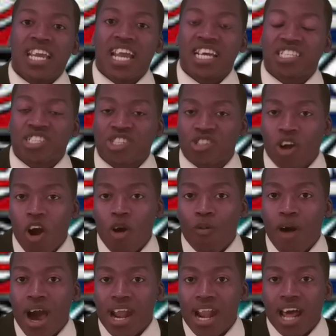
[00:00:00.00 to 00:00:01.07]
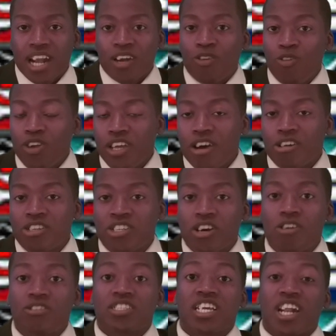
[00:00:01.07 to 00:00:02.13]
He has a star wideout in Julio
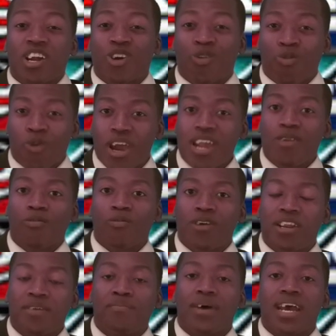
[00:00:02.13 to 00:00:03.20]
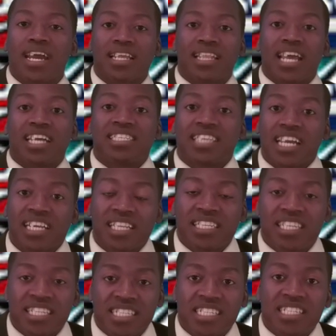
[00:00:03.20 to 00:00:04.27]
Jones and a great running back that can take it the
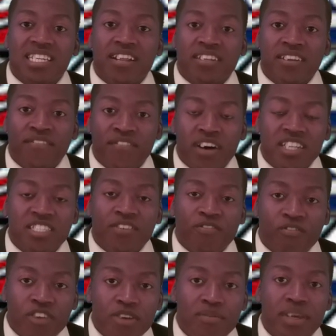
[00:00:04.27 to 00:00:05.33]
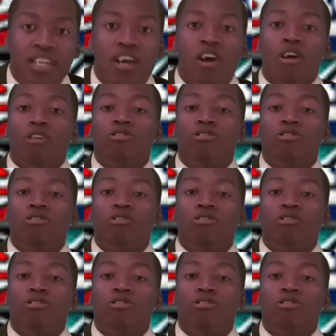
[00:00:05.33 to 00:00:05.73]
distance in Devonta Freeman,